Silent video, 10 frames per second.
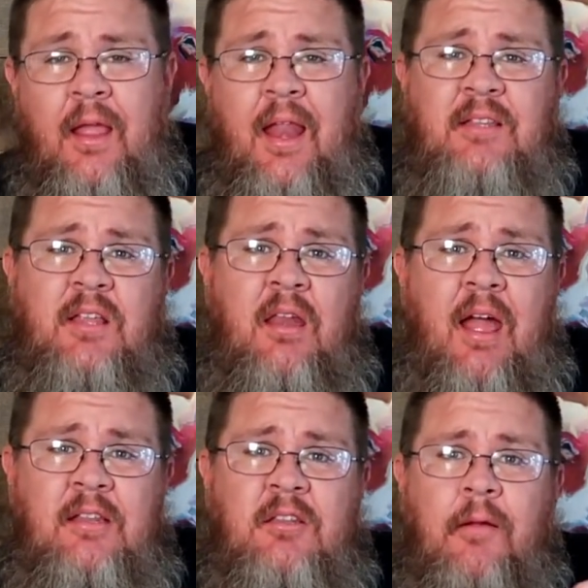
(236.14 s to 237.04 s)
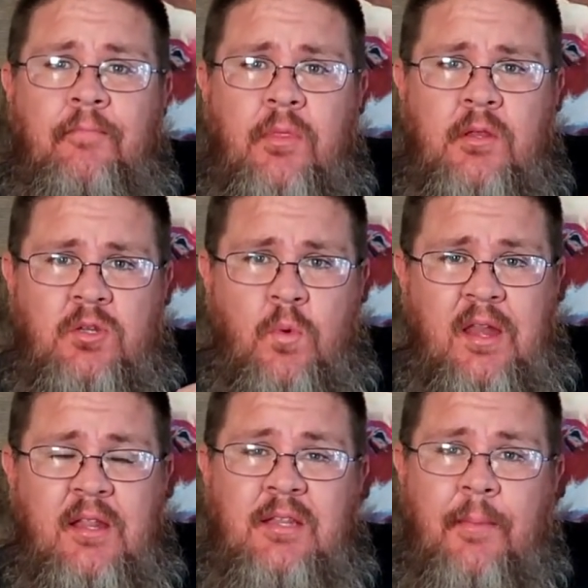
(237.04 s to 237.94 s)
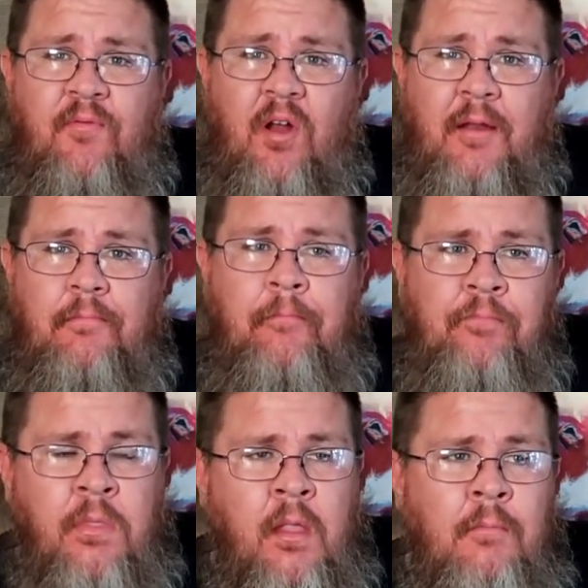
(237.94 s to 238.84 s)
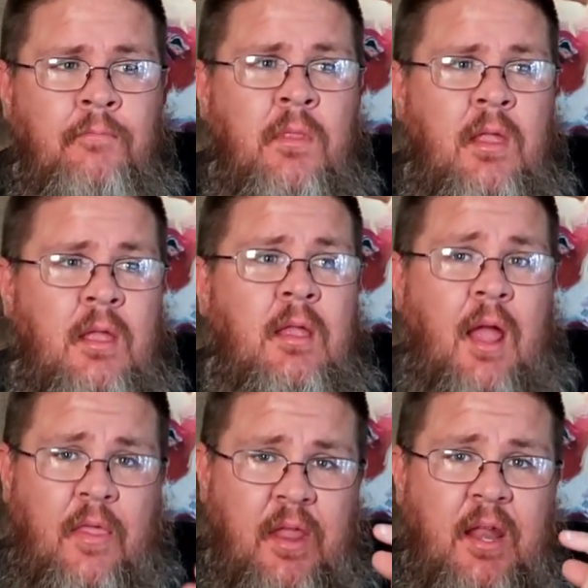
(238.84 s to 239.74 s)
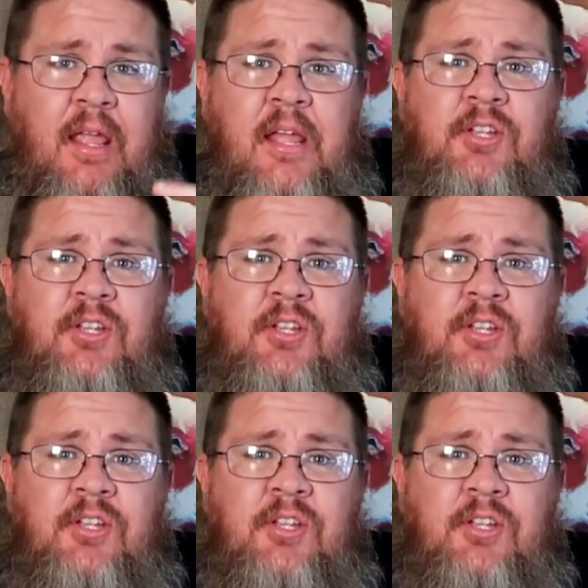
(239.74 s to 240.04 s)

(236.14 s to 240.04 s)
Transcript: It has a nice sweetness up front. And then it